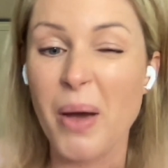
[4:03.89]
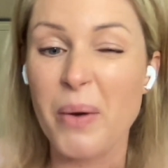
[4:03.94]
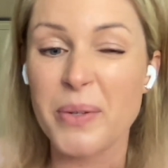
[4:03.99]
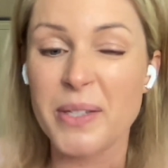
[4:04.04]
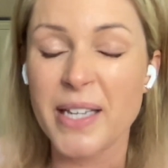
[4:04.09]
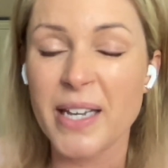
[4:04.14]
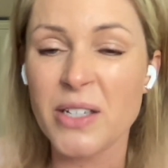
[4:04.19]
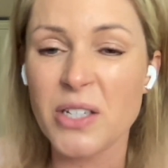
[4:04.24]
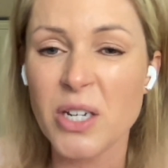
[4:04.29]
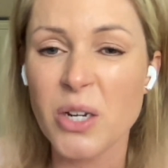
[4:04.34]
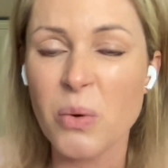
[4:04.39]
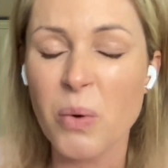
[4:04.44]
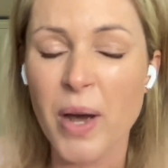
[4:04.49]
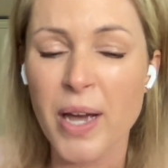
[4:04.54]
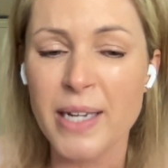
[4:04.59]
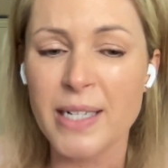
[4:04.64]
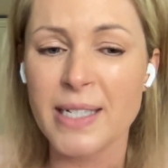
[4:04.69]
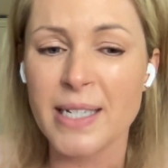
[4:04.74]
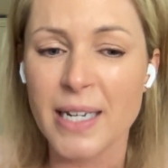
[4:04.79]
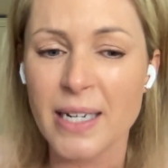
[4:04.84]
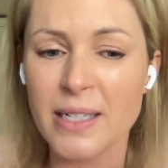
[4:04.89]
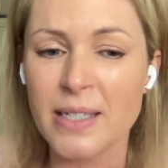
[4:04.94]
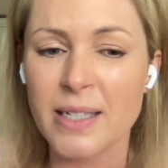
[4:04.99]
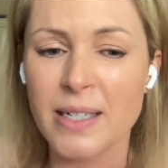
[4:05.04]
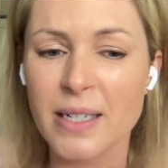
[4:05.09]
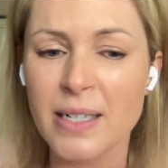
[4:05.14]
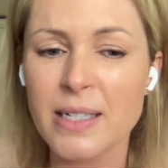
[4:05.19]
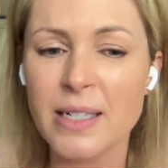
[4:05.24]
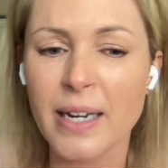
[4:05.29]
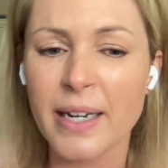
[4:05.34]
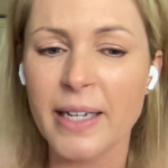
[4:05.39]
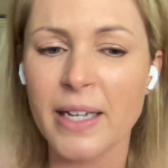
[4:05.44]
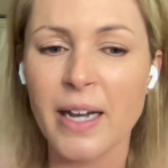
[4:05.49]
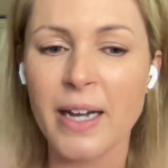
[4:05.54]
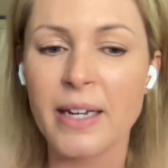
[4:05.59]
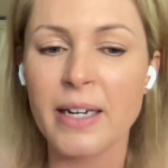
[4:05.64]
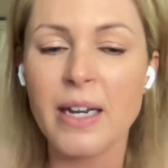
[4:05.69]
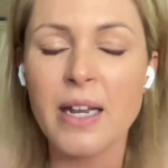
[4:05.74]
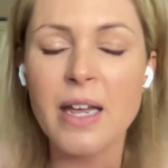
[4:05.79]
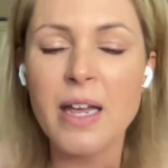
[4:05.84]
I was actually quite addicted. Like
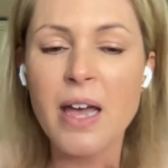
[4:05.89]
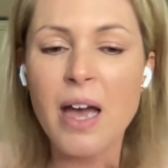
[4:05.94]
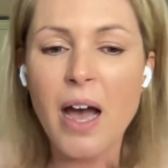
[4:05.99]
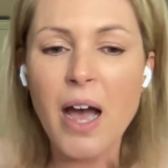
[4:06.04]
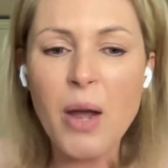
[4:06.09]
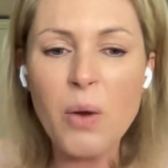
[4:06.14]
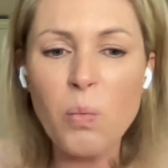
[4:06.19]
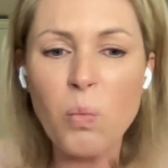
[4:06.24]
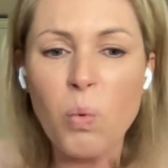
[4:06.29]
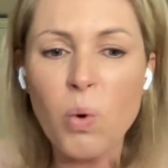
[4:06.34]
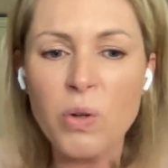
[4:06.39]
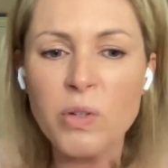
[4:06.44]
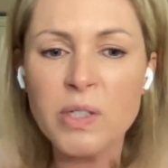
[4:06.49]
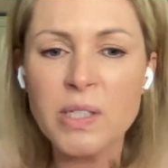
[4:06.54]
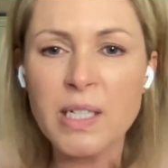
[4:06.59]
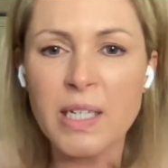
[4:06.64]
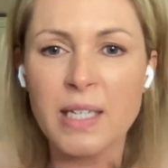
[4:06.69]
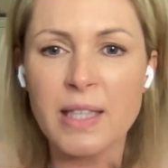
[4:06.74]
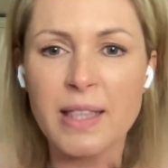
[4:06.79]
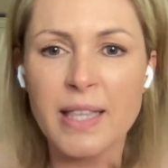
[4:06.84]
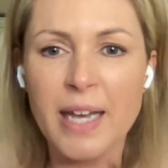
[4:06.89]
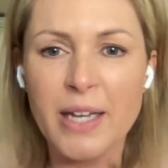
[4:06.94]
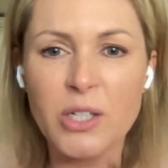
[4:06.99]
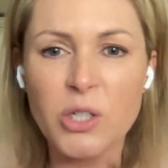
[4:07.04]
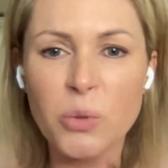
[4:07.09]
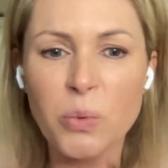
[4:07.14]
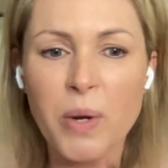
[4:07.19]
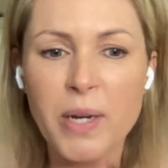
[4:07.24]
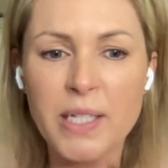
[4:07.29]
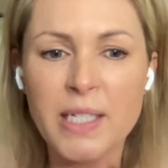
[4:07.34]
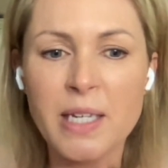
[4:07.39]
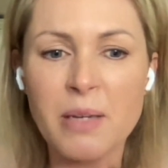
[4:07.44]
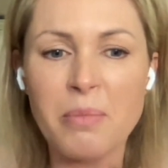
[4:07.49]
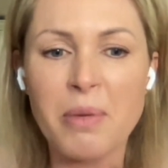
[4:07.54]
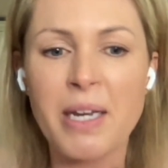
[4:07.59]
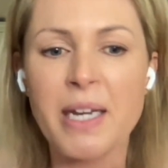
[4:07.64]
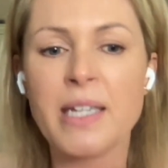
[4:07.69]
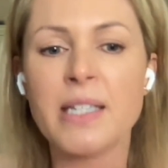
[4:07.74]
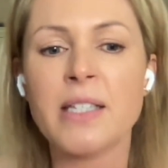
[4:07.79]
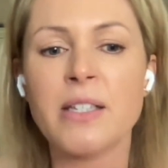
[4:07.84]
I wanted that 20
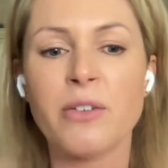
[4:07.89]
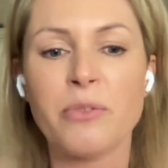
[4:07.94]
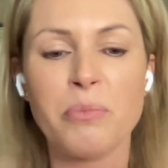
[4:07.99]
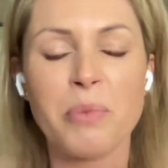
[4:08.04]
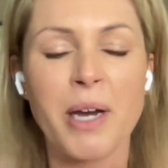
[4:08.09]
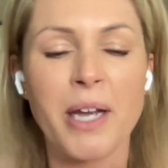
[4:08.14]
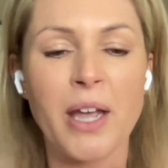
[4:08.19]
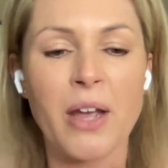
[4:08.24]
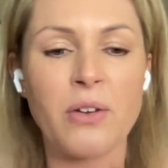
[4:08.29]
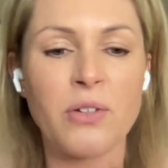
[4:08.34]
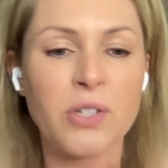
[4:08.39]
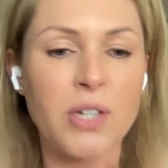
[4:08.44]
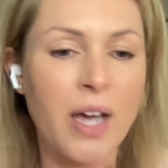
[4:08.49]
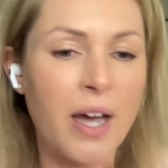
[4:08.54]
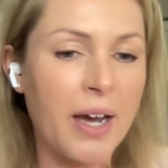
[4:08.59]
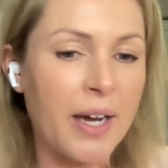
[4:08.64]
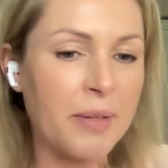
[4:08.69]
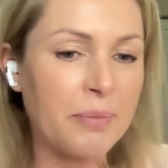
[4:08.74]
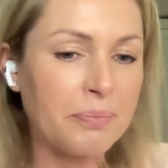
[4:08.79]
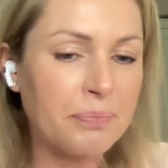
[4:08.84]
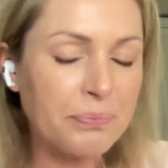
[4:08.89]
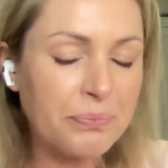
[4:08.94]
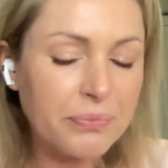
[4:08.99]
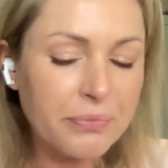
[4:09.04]
minutes of my own time.